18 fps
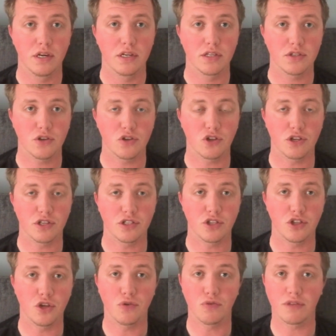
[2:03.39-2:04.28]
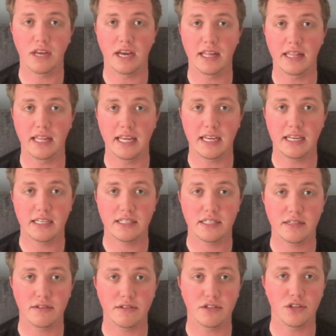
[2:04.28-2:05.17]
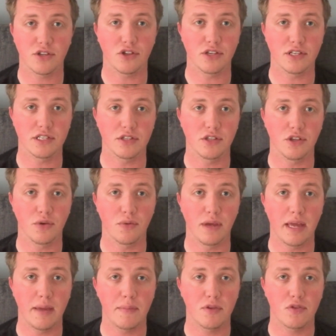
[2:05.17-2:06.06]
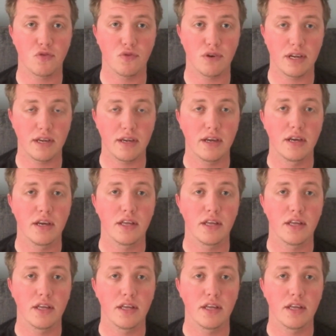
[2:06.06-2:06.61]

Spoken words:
such as new techniques, such as new imagery